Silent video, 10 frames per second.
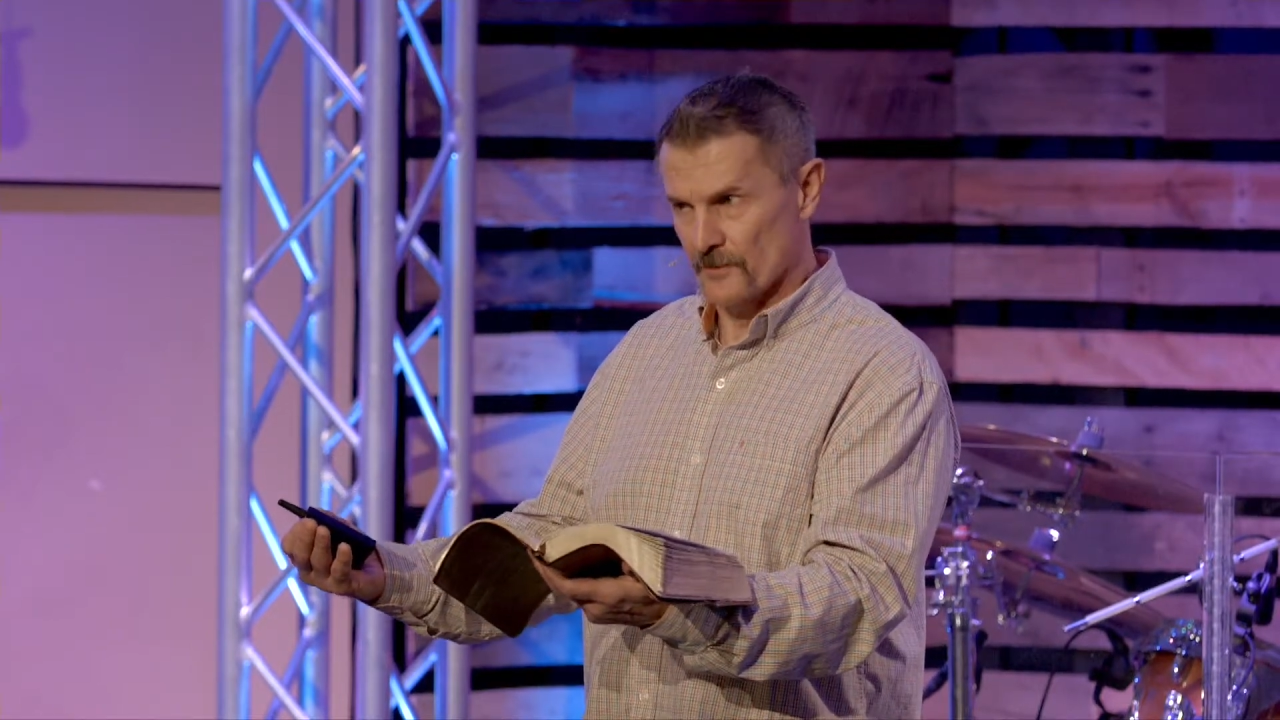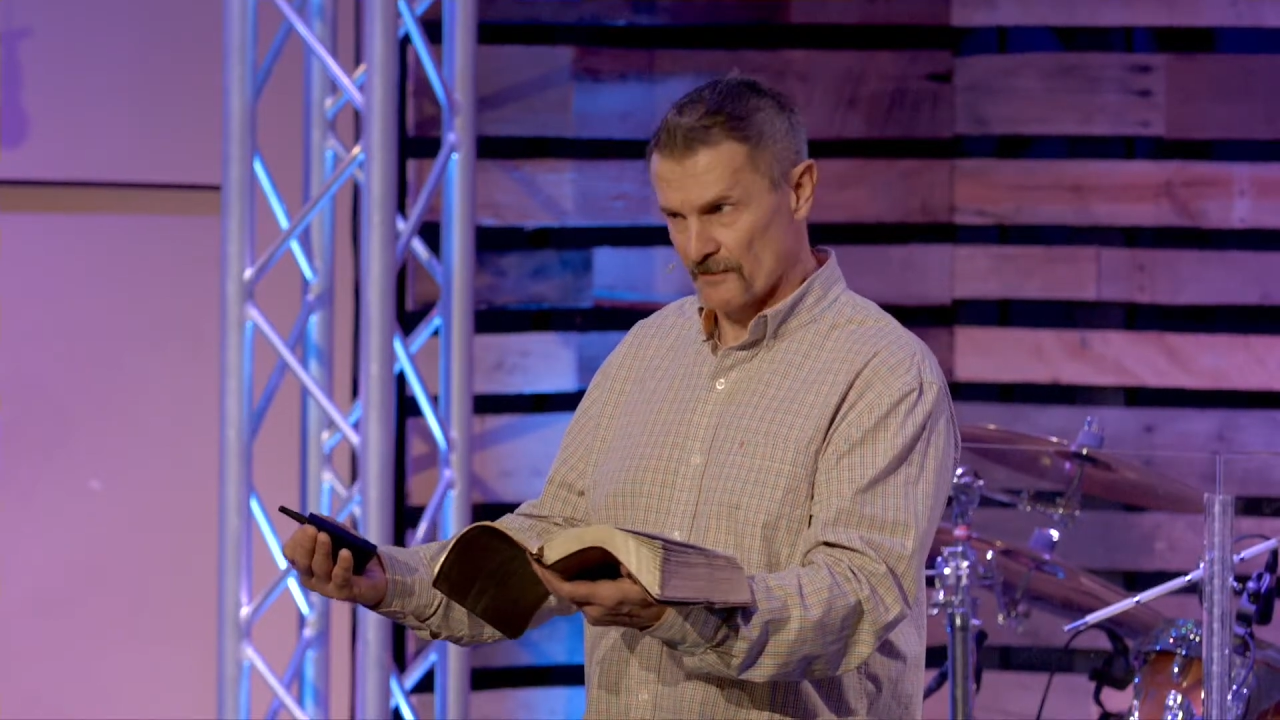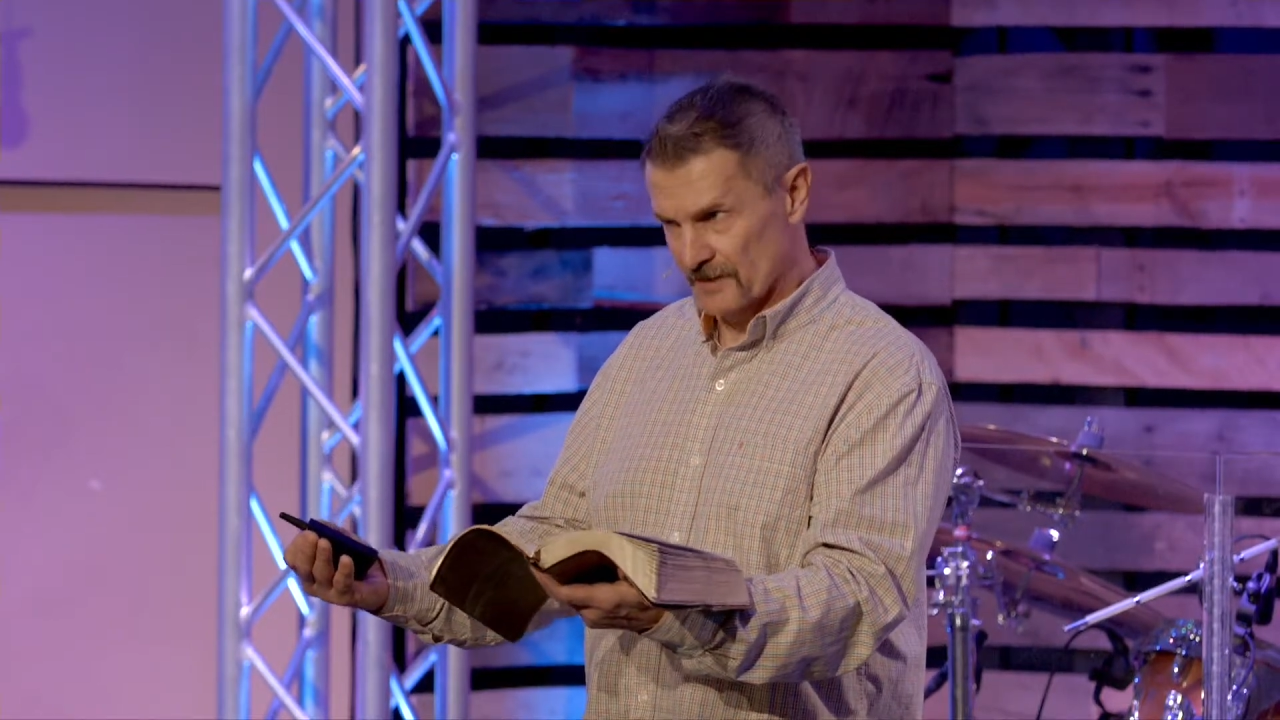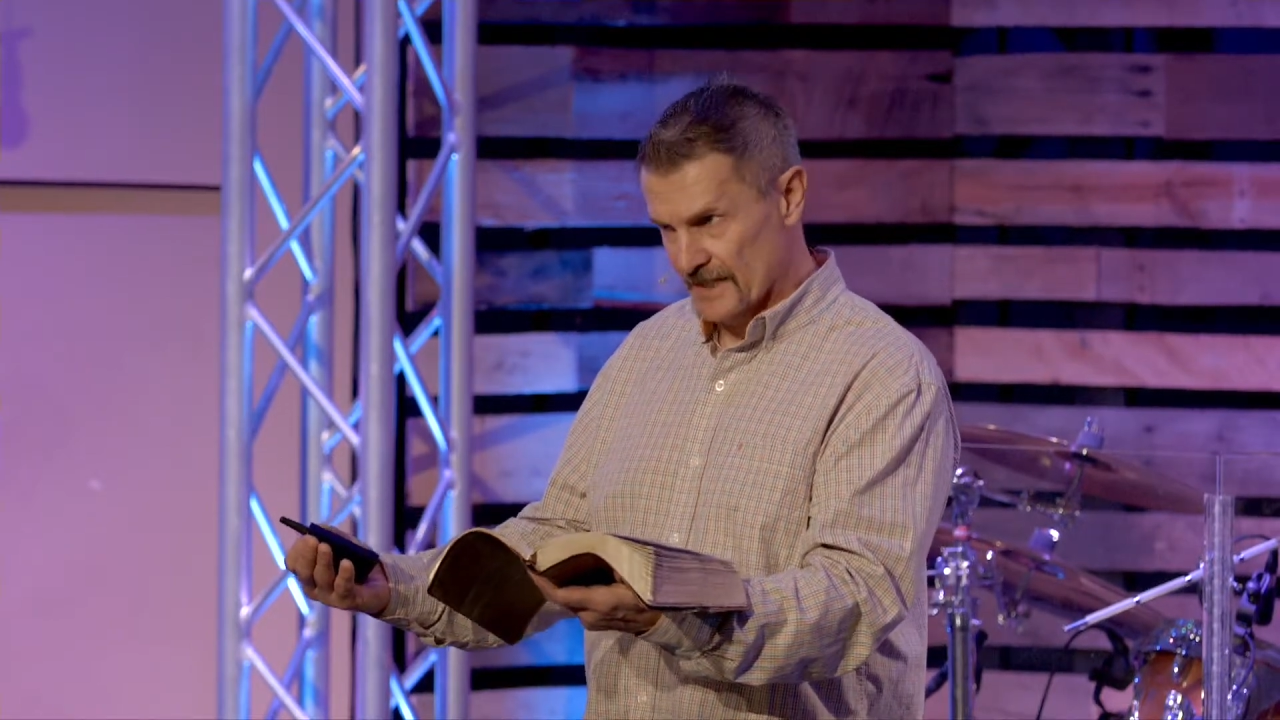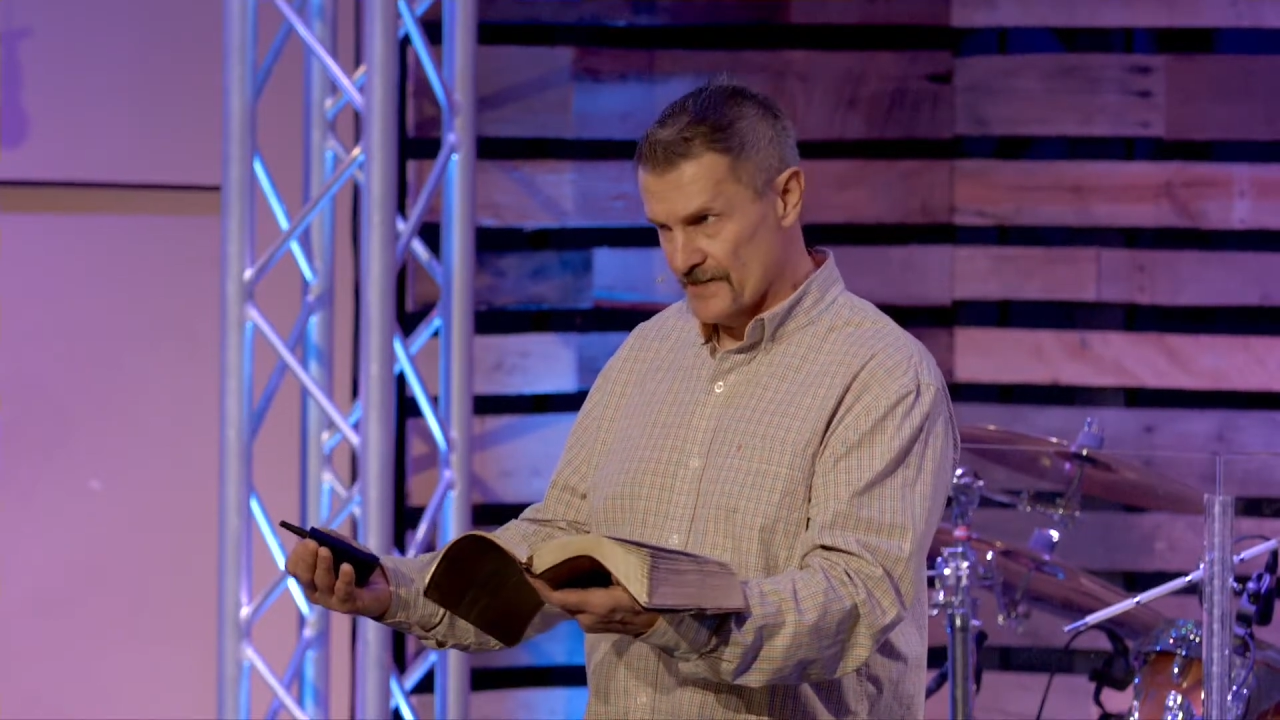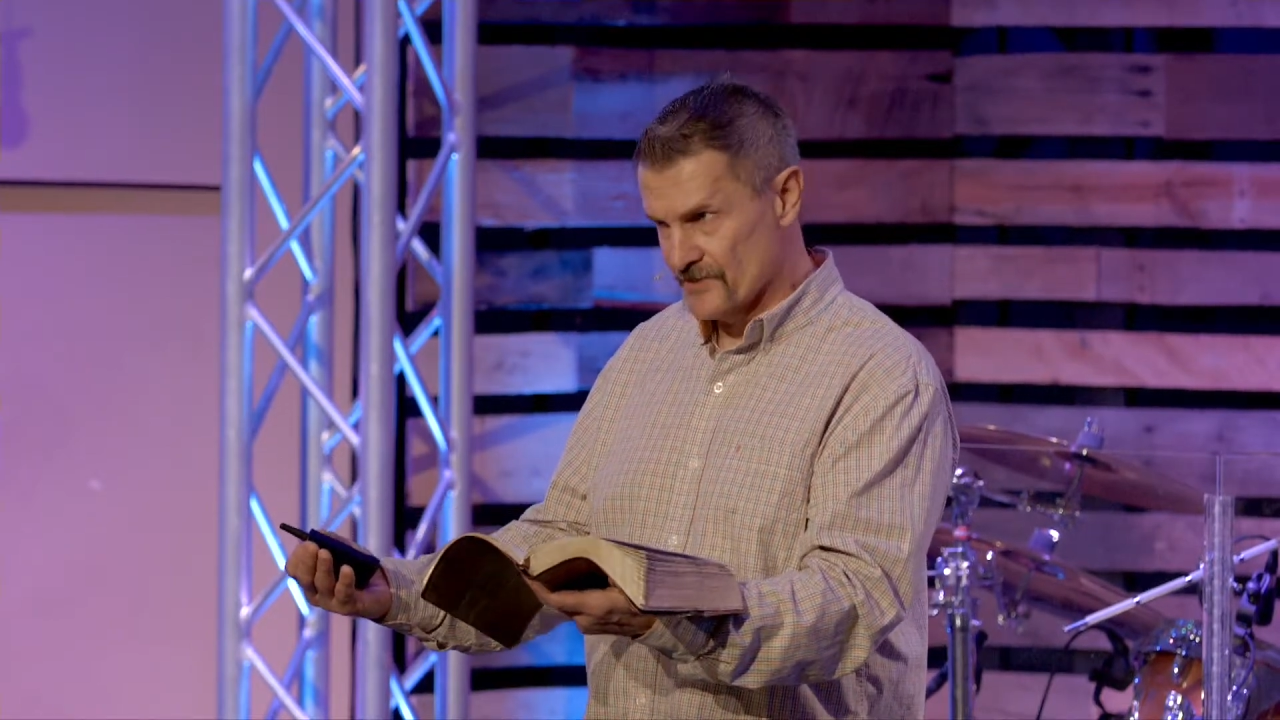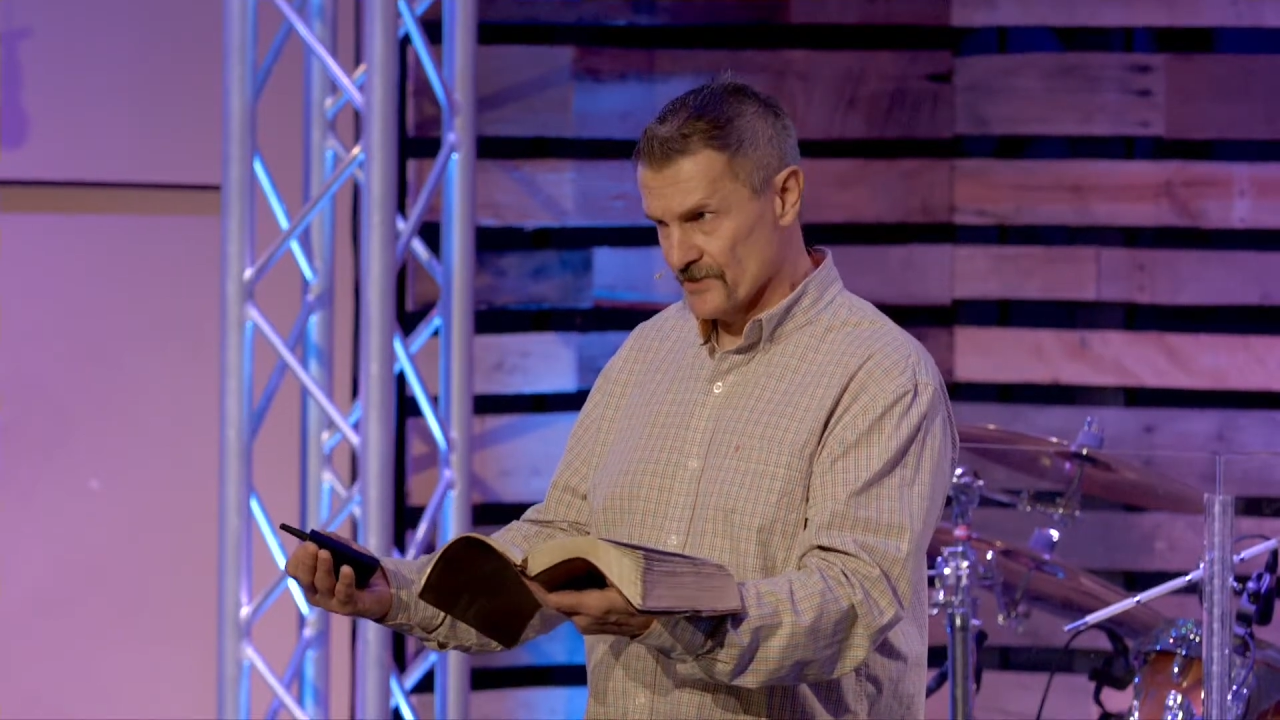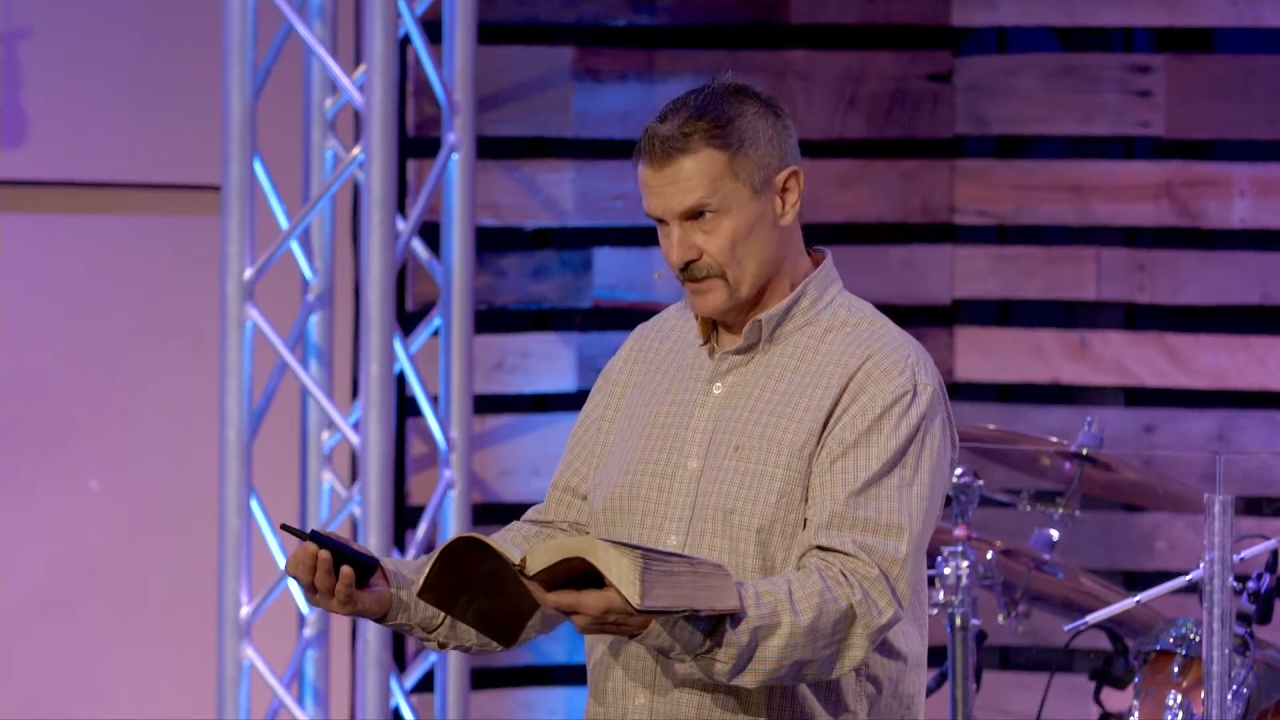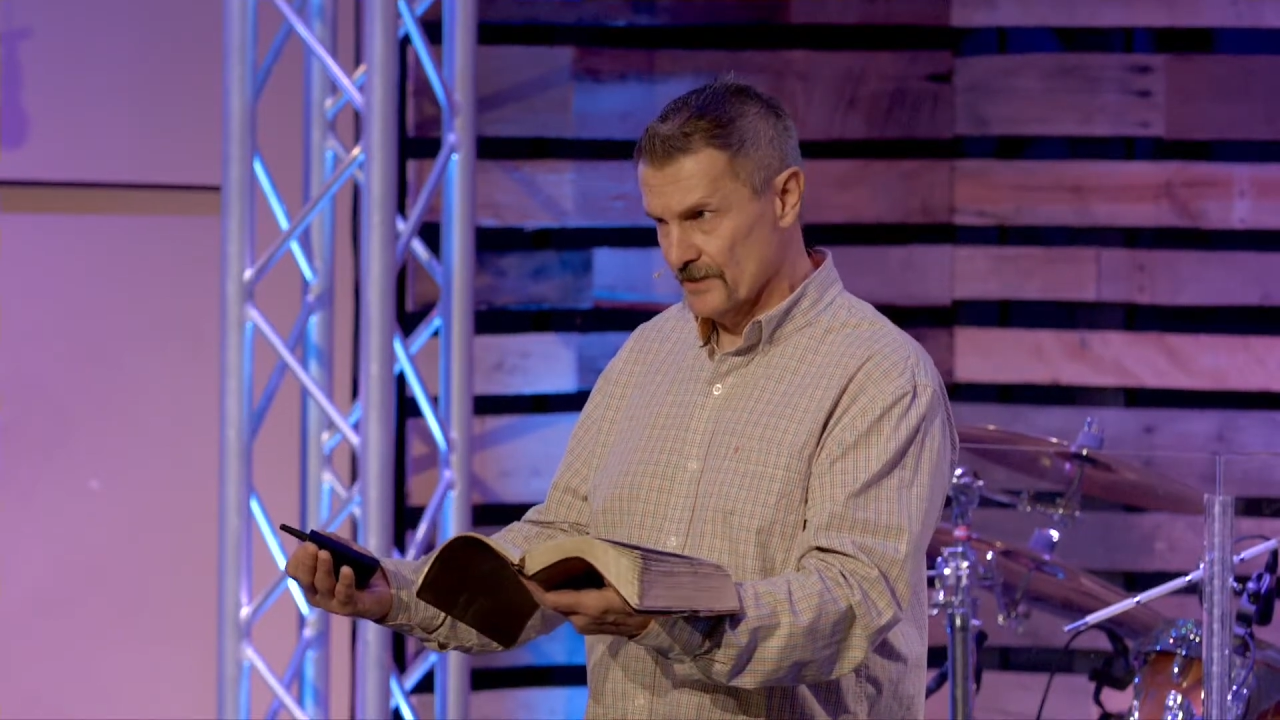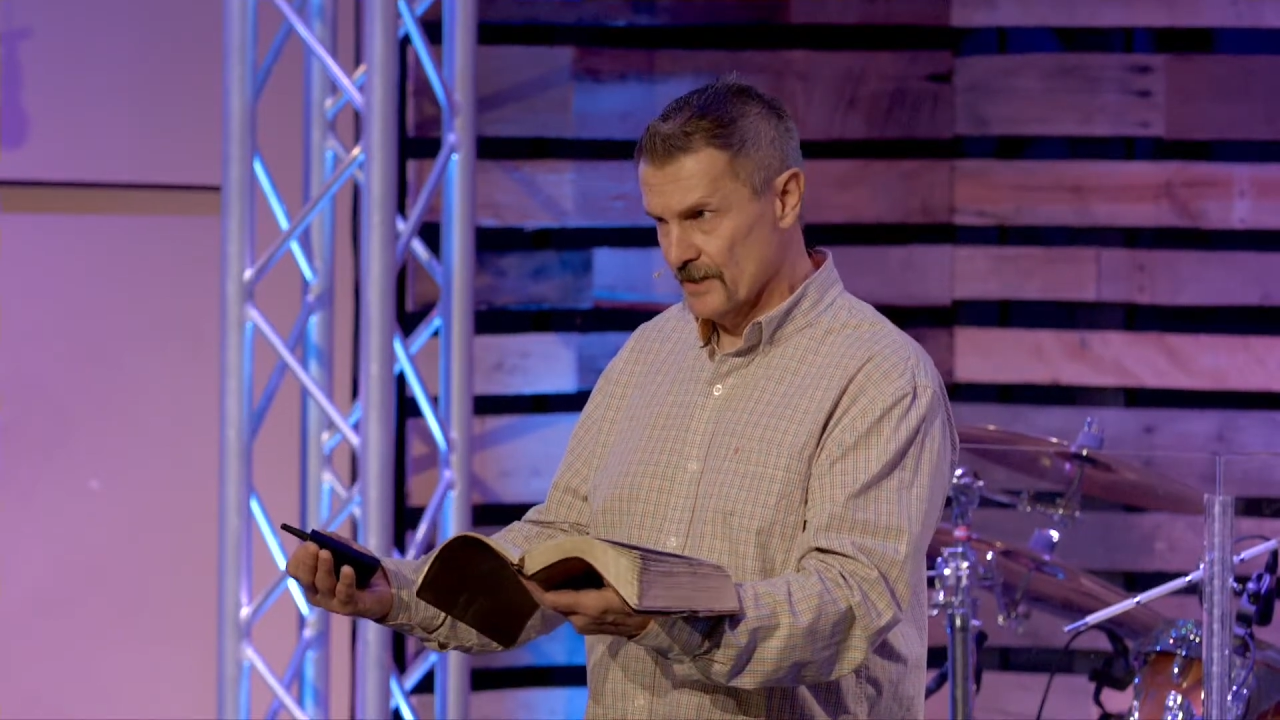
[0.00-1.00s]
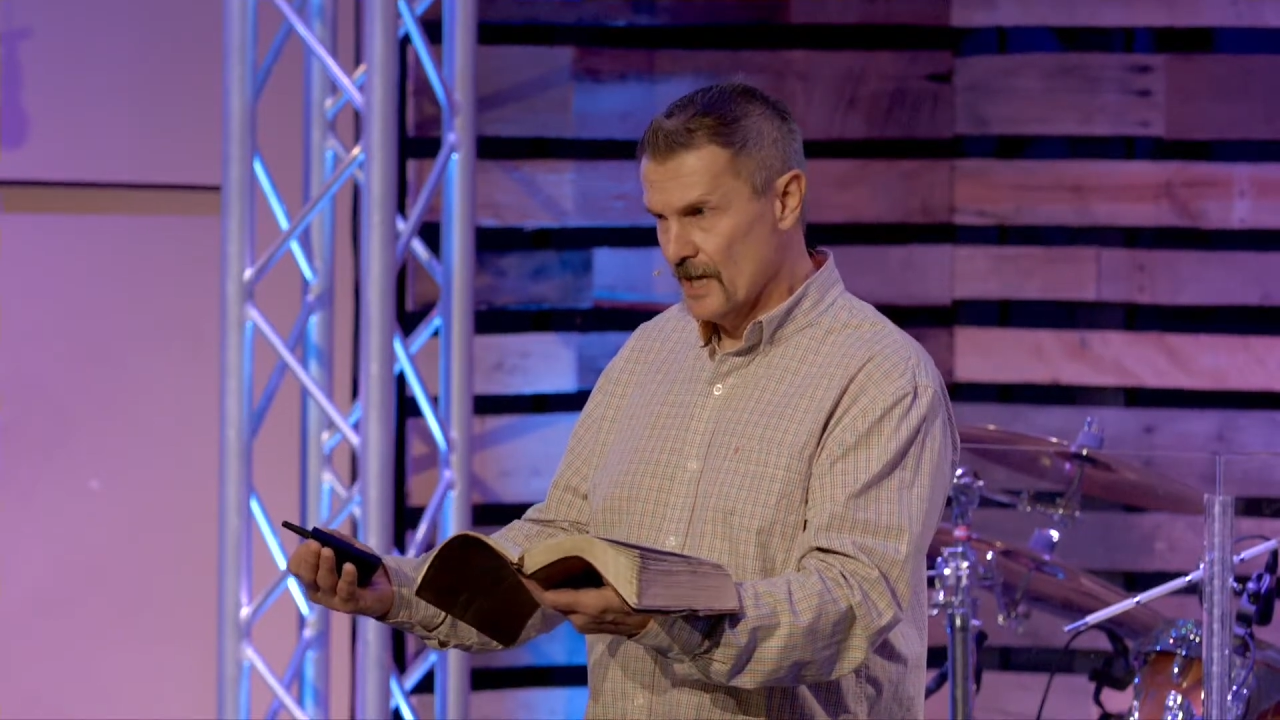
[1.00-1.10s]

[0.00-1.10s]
revelation.